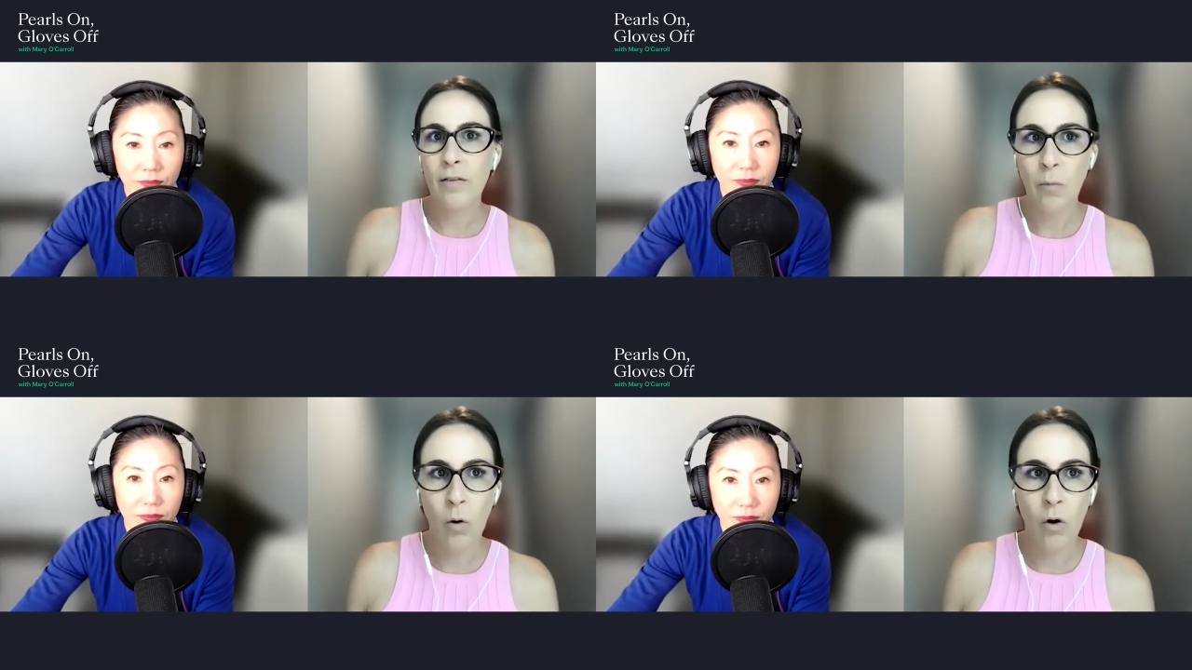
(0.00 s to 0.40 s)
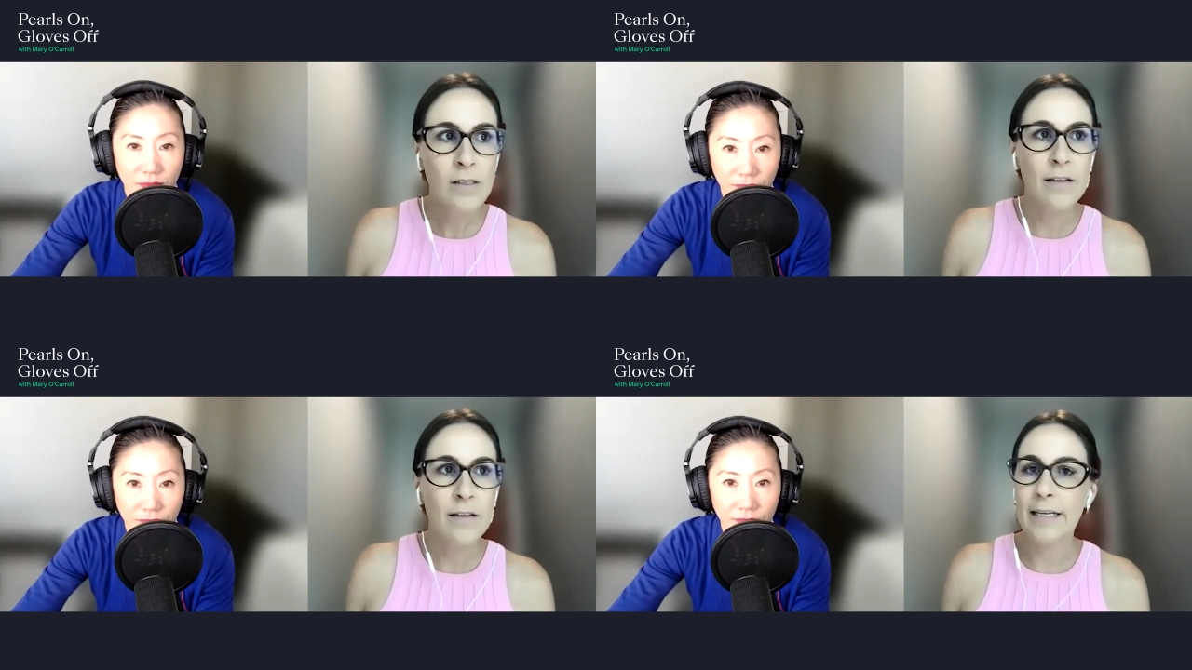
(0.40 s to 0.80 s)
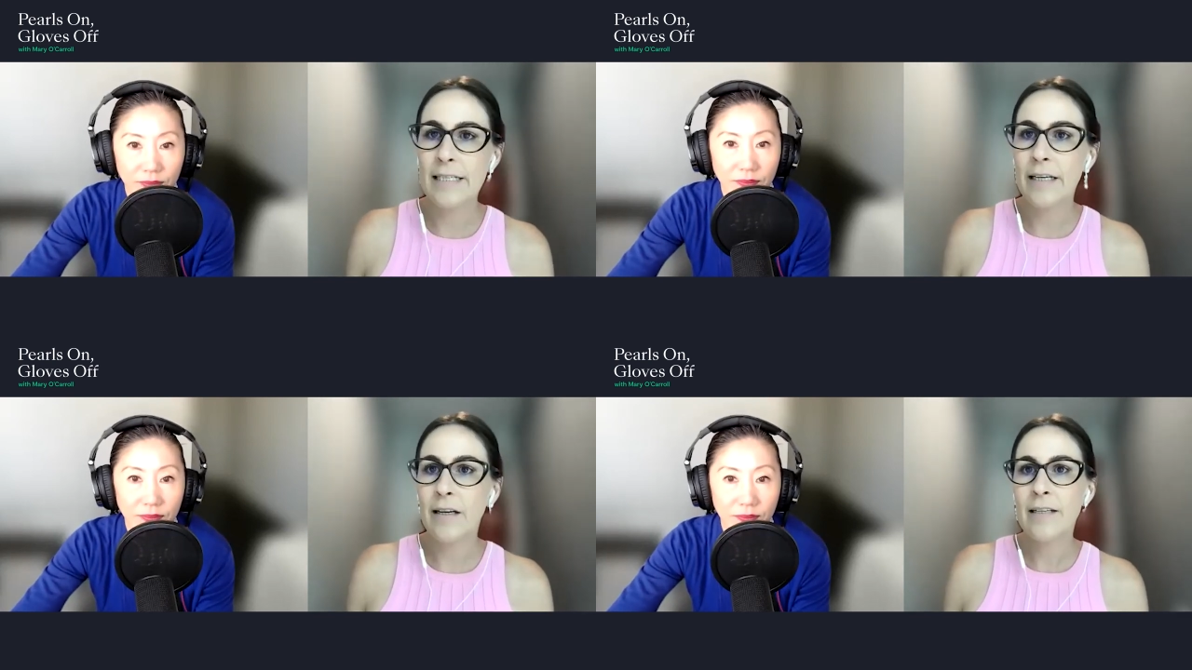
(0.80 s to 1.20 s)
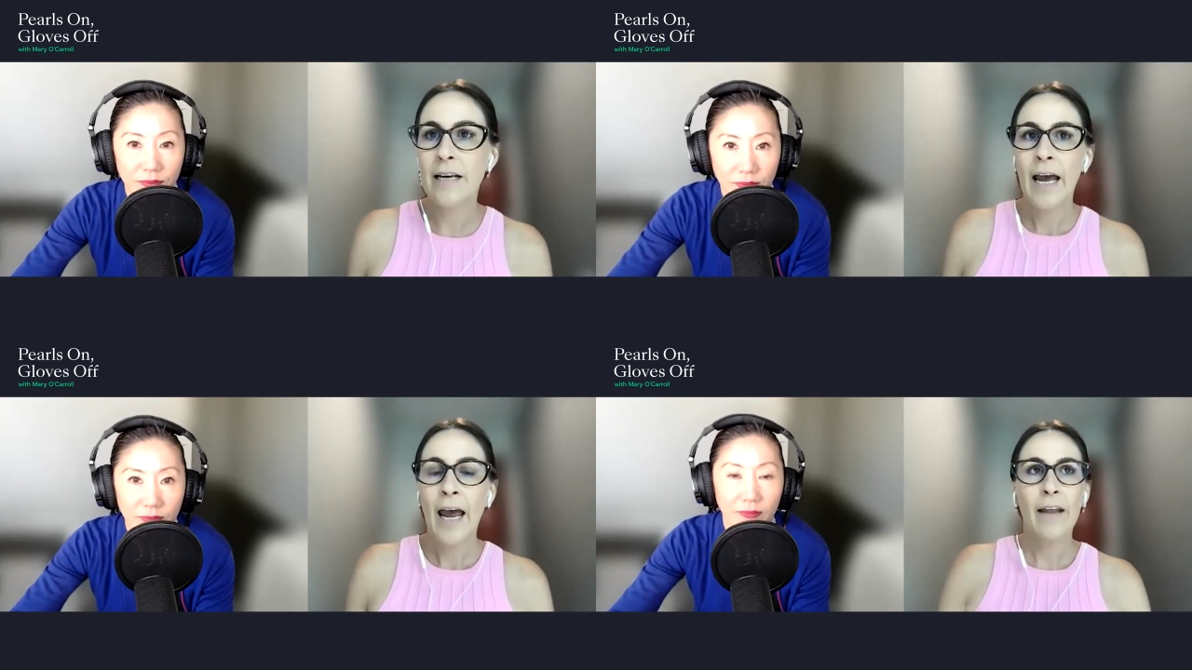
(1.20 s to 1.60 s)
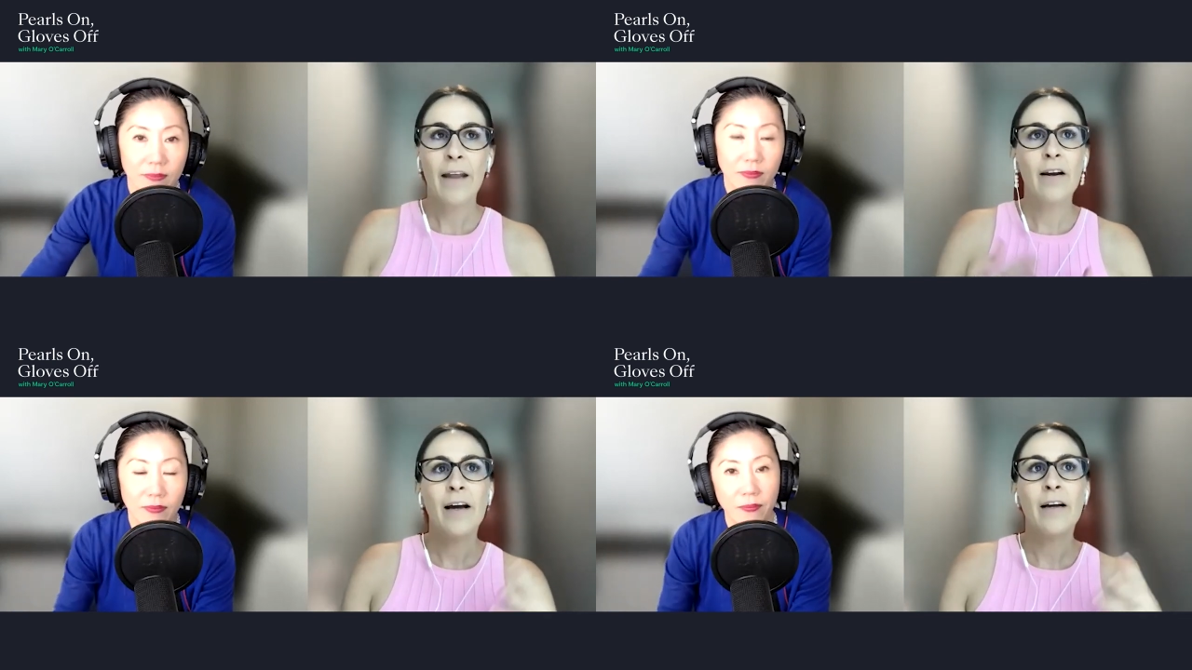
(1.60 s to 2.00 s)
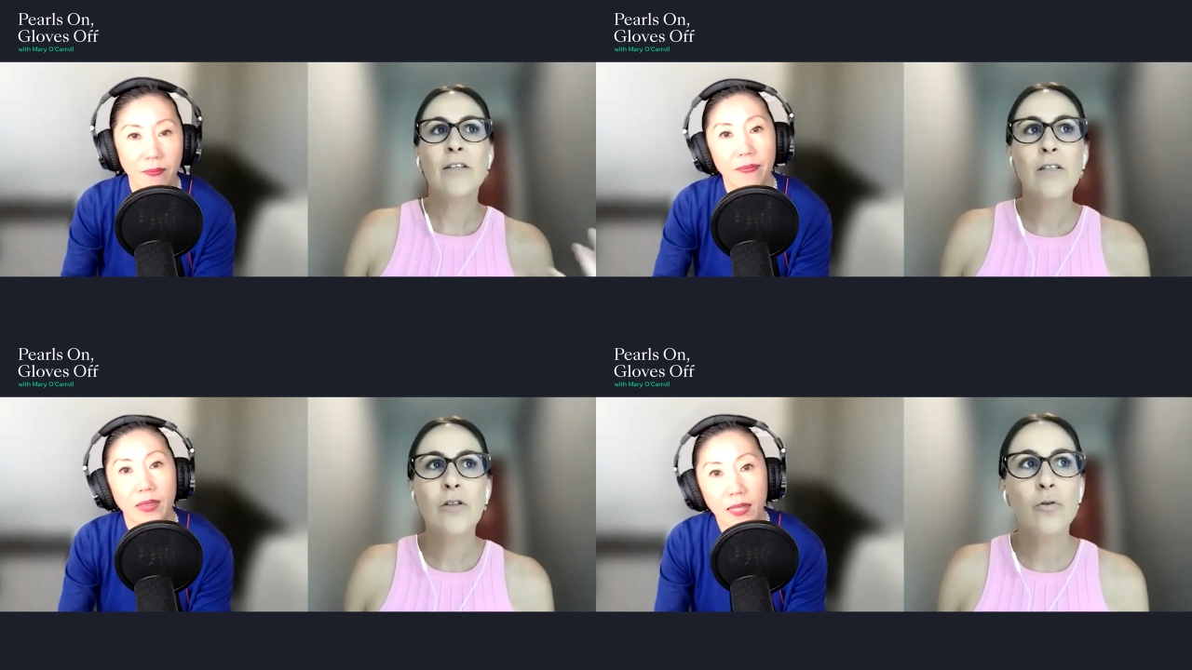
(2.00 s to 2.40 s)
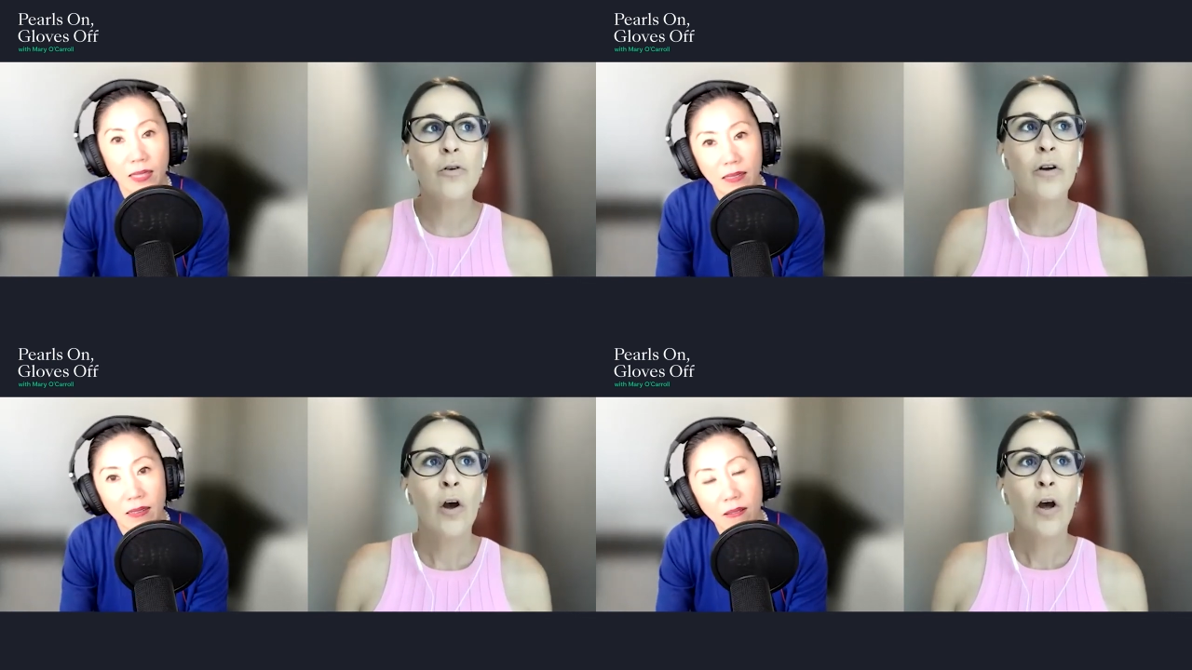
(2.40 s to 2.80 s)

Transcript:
Speaker 1: it was that they did and that I understood